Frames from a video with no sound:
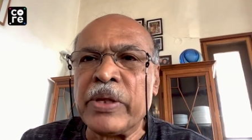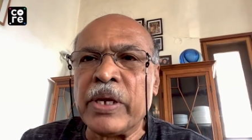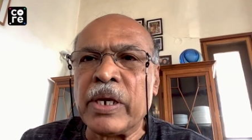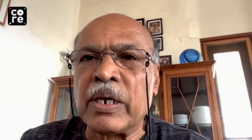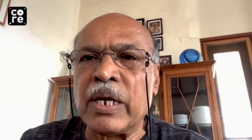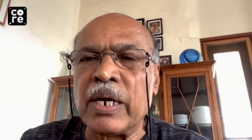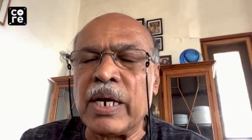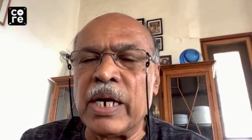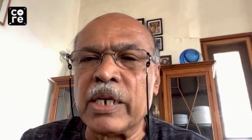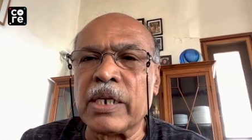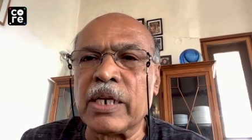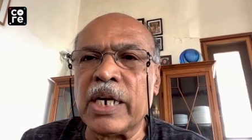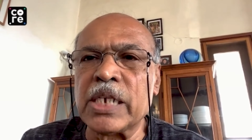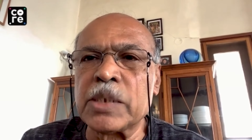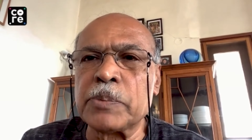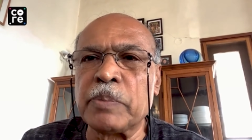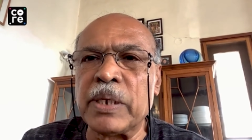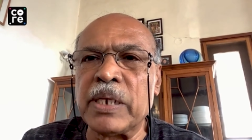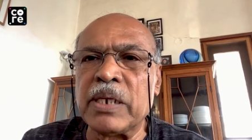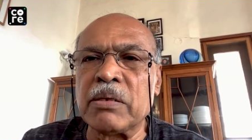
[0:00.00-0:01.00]
Karnataka has
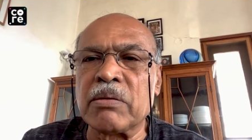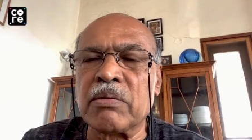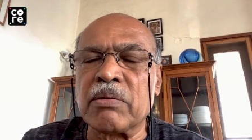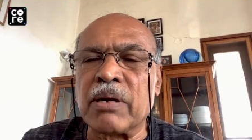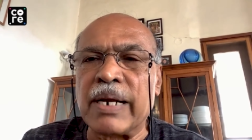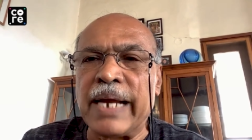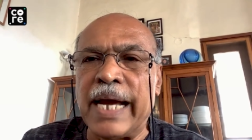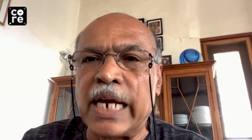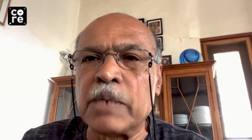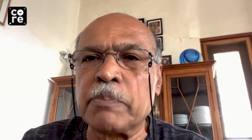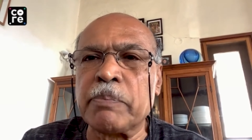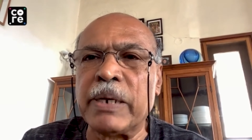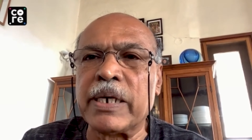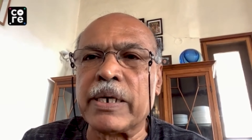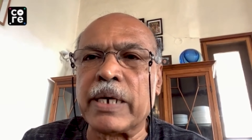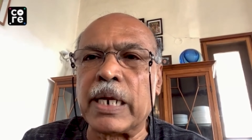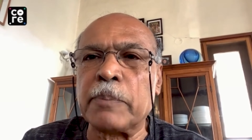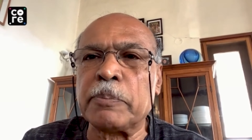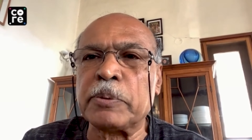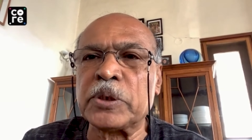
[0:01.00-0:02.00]
been racked by
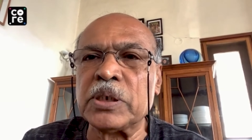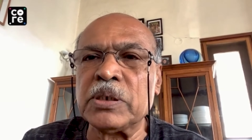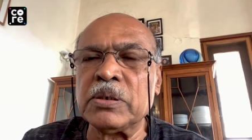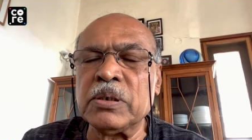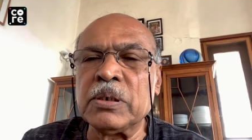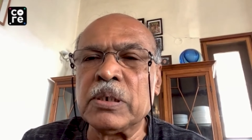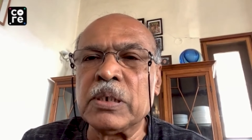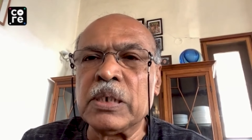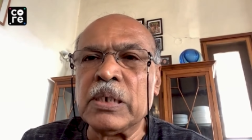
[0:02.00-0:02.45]
corruption.